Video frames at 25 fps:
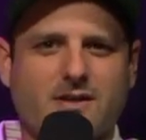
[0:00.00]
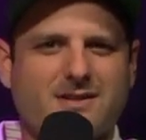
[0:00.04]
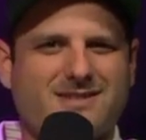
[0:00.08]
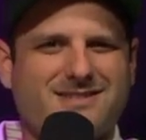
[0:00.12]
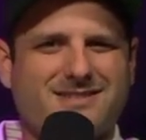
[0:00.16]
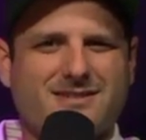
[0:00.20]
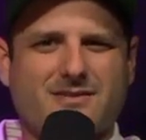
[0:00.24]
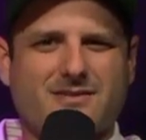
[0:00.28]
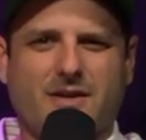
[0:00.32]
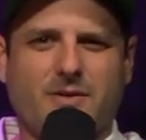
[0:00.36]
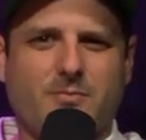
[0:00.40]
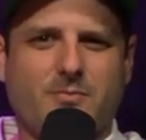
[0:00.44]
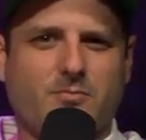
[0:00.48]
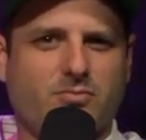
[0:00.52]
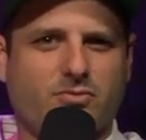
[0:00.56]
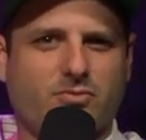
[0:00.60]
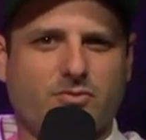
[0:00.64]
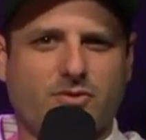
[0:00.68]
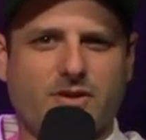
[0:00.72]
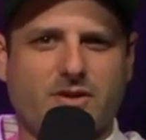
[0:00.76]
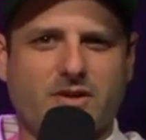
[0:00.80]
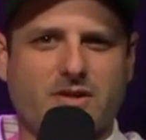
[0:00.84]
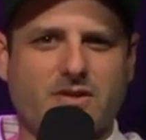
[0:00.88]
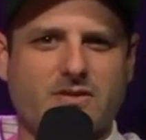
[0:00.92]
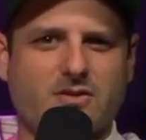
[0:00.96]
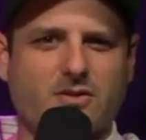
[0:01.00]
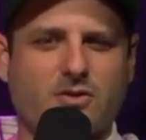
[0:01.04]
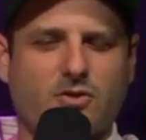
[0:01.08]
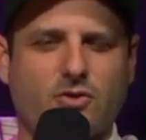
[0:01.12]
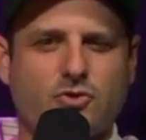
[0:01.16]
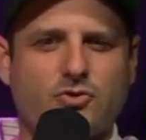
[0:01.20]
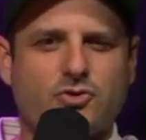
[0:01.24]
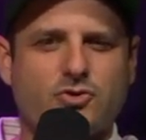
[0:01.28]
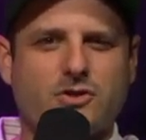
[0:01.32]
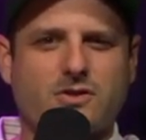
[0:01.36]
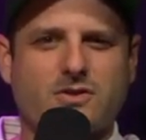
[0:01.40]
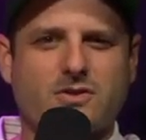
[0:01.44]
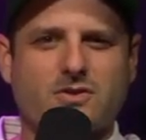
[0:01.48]
Slight breeze,
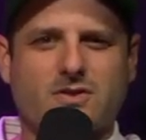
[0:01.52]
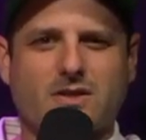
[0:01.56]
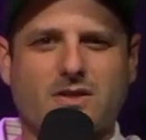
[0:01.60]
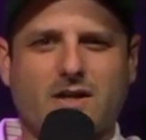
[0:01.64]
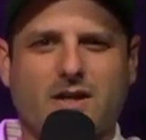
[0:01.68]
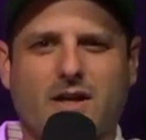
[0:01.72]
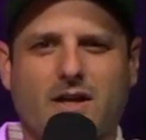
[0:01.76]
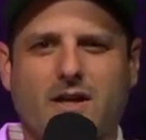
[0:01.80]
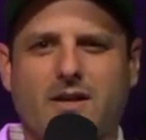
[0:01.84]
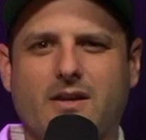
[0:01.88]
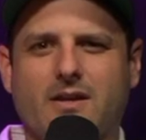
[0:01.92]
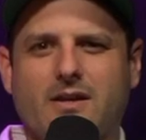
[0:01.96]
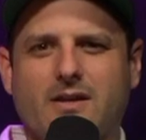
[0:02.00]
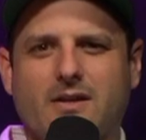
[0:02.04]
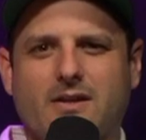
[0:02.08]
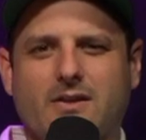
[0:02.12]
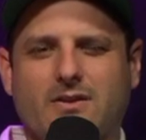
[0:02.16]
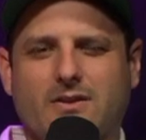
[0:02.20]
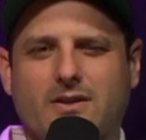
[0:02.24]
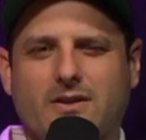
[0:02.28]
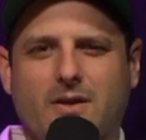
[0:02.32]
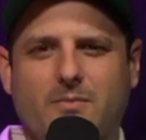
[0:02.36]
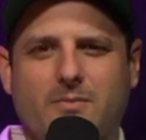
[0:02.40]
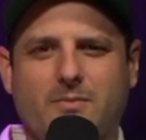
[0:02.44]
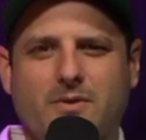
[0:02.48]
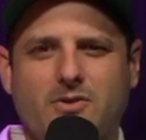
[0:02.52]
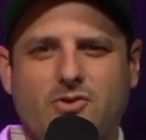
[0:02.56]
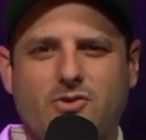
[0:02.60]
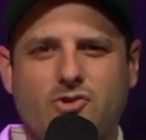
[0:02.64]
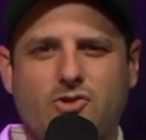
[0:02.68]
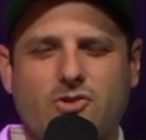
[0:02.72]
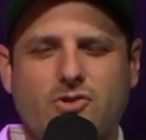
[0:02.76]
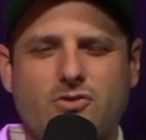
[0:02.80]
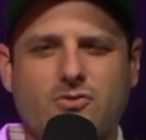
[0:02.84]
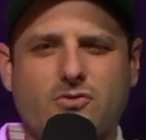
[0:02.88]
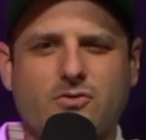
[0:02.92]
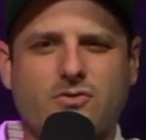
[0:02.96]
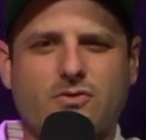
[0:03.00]
oceanside, lemon
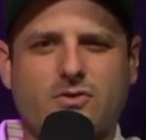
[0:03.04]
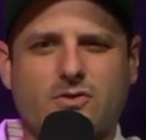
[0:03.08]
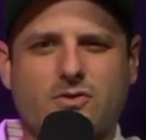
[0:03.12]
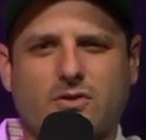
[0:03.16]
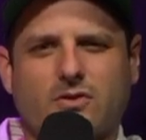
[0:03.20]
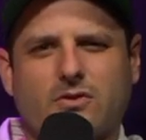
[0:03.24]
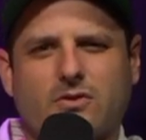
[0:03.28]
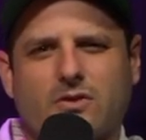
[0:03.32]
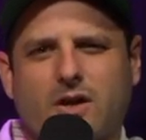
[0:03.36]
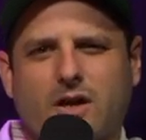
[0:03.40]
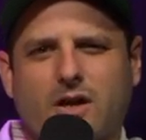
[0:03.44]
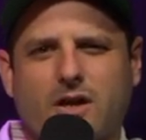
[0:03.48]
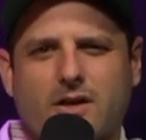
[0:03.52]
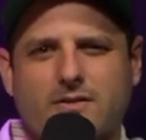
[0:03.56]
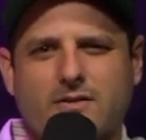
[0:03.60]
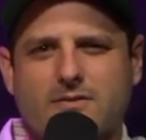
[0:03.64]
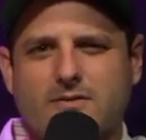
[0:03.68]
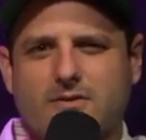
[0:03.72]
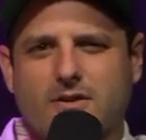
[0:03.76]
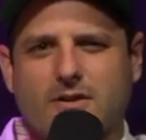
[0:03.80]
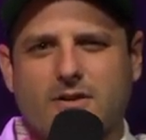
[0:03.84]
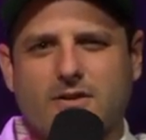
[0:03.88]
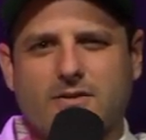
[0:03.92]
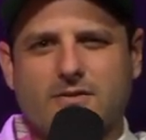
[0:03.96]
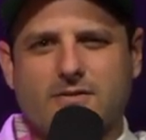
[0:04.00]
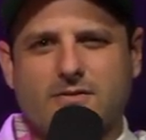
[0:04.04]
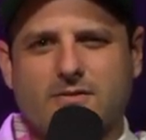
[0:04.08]
juice, little hot sauce.